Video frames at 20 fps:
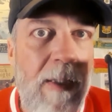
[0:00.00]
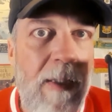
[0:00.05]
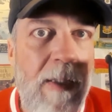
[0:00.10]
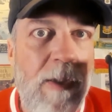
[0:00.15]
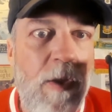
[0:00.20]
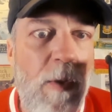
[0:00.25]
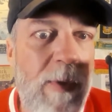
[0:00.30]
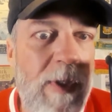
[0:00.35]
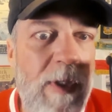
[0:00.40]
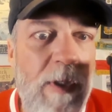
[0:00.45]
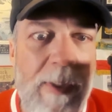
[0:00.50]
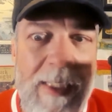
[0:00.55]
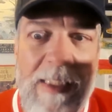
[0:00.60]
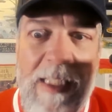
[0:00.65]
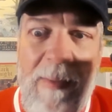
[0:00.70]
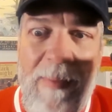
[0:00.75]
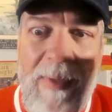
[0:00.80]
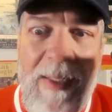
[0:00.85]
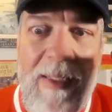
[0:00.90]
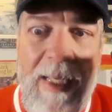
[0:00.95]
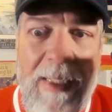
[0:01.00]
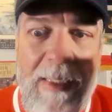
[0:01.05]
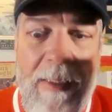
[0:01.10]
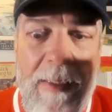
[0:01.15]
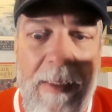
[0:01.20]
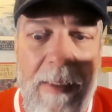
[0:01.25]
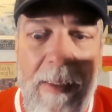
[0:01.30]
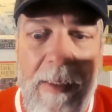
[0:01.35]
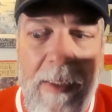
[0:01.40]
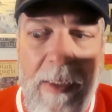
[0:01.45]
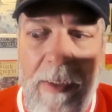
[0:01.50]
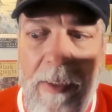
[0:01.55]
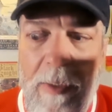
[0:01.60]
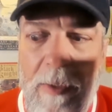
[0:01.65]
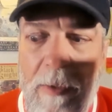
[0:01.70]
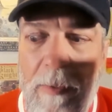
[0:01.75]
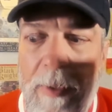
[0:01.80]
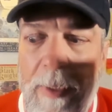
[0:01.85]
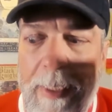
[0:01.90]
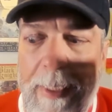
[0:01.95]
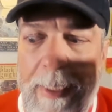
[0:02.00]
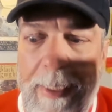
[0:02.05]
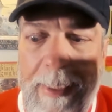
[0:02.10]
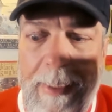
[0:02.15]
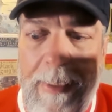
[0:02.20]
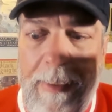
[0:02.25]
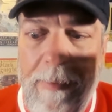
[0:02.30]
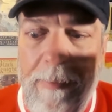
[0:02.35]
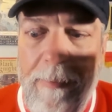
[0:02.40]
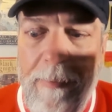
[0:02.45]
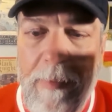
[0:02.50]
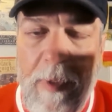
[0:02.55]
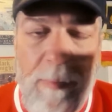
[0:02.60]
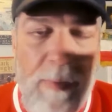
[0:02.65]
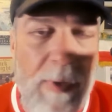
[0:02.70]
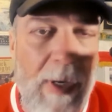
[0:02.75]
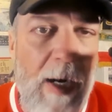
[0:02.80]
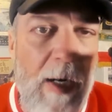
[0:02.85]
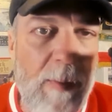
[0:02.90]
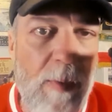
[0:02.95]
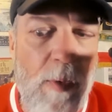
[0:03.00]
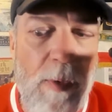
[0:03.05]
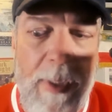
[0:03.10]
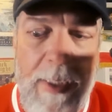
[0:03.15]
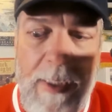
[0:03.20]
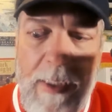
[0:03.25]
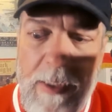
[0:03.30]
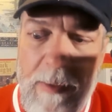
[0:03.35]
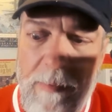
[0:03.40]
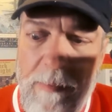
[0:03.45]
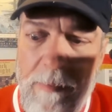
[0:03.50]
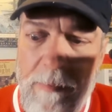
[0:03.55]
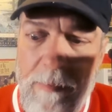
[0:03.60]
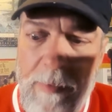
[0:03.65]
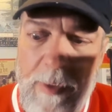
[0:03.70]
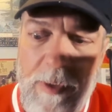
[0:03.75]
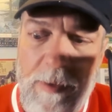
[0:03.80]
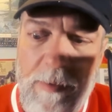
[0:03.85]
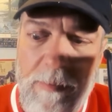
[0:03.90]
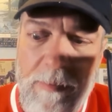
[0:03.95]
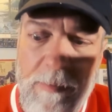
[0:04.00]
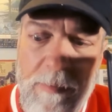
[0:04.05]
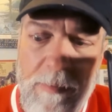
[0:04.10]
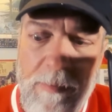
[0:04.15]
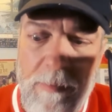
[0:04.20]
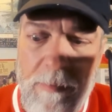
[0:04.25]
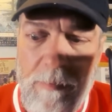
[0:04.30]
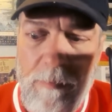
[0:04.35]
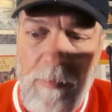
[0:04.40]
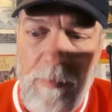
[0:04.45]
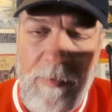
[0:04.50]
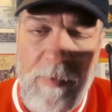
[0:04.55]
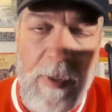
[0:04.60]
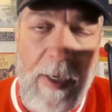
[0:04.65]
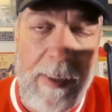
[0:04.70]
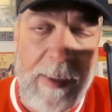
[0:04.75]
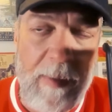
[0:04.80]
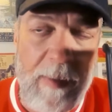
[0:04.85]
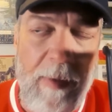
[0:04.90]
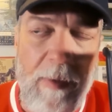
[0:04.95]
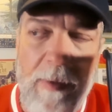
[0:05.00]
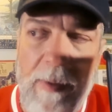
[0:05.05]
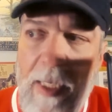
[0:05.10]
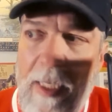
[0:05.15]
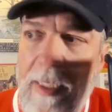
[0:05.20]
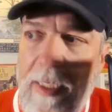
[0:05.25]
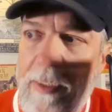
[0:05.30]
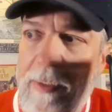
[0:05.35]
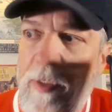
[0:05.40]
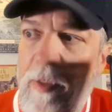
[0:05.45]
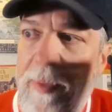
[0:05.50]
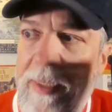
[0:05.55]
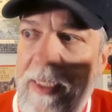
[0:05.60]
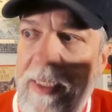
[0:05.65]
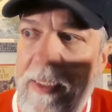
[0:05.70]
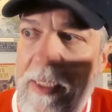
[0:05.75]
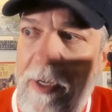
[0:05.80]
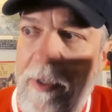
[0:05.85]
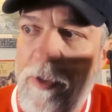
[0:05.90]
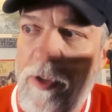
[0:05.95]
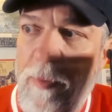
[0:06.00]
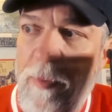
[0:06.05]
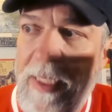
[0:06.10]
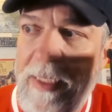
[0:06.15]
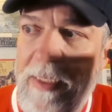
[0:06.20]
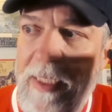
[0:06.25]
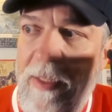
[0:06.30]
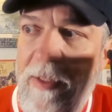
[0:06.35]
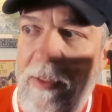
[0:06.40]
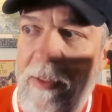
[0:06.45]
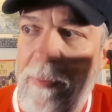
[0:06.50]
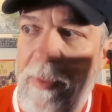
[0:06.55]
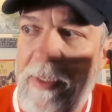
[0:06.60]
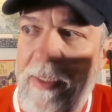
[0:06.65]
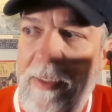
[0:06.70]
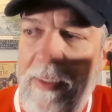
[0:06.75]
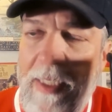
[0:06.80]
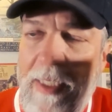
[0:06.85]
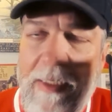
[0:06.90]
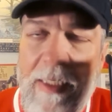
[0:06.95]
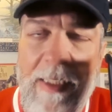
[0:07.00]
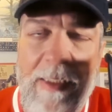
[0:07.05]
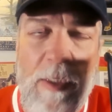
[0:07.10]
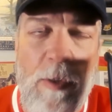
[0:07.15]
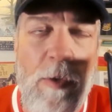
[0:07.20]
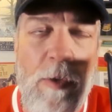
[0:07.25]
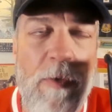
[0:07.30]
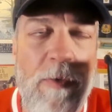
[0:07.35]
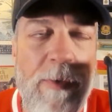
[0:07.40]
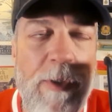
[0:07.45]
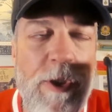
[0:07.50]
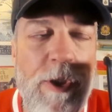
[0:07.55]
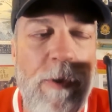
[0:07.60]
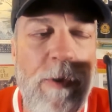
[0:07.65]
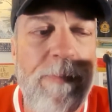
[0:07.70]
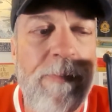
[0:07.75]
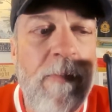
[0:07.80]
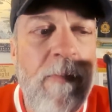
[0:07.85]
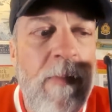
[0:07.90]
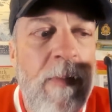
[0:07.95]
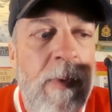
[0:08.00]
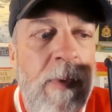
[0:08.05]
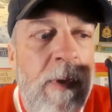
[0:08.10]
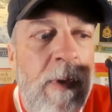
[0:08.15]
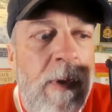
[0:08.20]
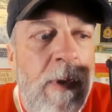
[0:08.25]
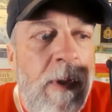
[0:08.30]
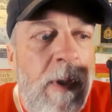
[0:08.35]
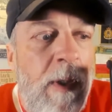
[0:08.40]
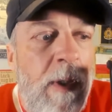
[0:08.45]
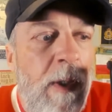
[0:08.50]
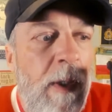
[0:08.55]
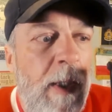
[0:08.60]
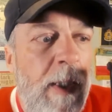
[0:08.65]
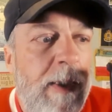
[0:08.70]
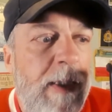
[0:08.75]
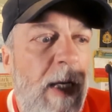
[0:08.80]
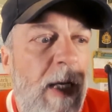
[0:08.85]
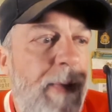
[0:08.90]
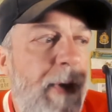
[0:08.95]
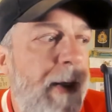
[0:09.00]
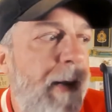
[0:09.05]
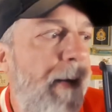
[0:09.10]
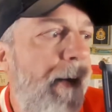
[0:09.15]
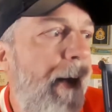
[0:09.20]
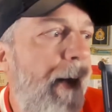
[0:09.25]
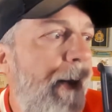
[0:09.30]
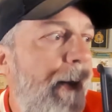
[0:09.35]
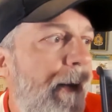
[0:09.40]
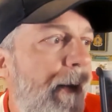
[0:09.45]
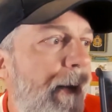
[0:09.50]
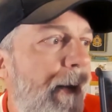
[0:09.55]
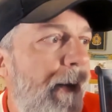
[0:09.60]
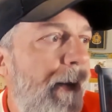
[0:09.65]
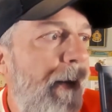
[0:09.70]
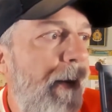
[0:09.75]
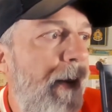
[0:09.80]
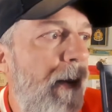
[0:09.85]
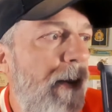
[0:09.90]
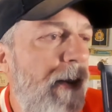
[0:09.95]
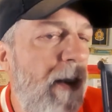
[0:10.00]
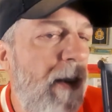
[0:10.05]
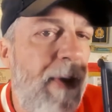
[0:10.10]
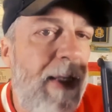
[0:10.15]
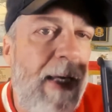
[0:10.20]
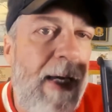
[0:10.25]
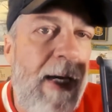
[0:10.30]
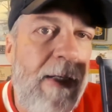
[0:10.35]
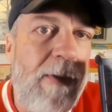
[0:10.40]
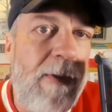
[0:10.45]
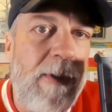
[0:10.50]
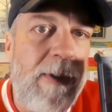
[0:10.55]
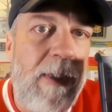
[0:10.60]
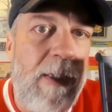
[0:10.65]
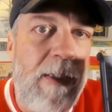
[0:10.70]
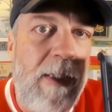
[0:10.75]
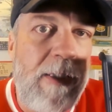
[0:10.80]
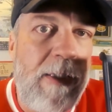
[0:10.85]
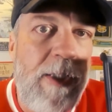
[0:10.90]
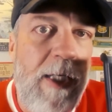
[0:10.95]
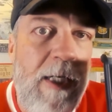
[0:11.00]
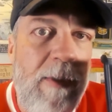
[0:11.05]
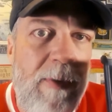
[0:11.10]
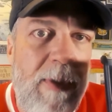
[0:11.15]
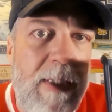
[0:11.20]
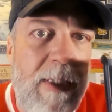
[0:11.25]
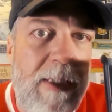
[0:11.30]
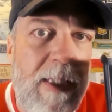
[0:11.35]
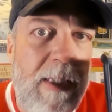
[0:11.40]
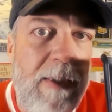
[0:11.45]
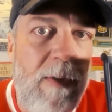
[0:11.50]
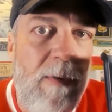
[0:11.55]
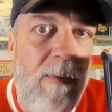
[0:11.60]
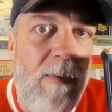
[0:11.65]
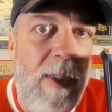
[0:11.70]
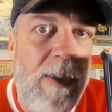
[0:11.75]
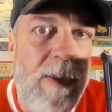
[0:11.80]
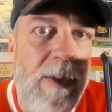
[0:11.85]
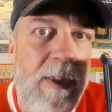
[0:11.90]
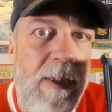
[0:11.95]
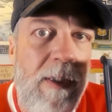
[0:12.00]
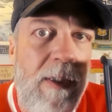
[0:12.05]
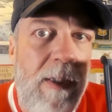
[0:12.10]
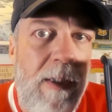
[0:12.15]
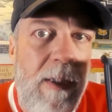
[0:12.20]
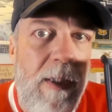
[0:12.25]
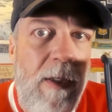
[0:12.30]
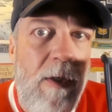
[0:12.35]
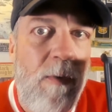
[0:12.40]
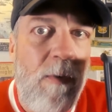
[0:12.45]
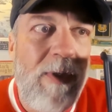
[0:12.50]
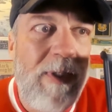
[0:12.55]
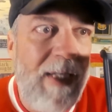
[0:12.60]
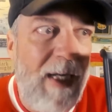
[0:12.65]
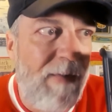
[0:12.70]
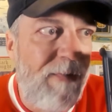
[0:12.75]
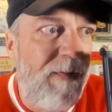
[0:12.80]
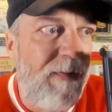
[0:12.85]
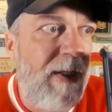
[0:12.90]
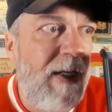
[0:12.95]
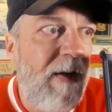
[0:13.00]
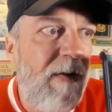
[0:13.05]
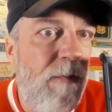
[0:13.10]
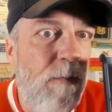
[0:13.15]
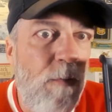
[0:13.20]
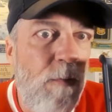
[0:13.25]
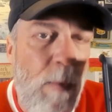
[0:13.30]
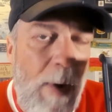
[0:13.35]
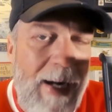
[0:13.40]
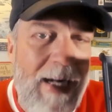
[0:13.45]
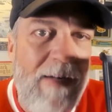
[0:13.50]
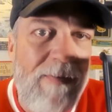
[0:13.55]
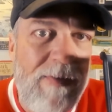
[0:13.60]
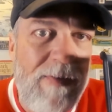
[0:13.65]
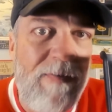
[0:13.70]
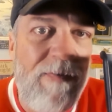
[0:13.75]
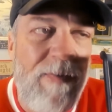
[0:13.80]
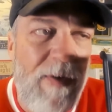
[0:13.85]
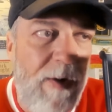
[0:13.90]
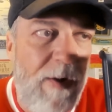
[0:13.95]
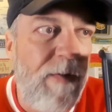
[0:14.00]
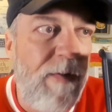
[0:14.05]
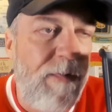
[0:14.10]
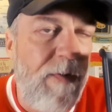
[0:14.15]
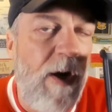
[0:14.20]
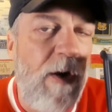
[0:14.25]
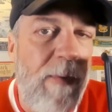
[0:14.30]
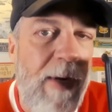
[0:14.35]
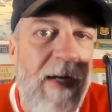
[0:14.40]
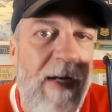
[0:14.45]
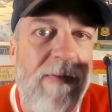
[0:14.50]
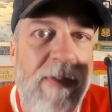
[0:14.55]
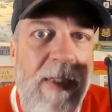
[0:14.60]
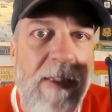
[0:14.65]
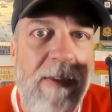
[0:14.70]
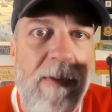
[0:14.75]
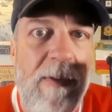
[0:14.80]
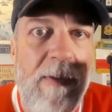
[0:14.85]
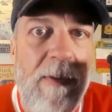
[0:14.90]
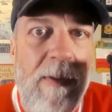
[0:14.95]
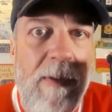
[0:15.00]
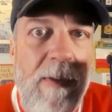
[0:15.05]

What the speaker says: So when you look at something like, the Proud Boys, which we've talked about, not necessarily being a terrorist group, but that's a whole other issue. Something like, some of the actors on January 6th in Washington were definitely very far right of center.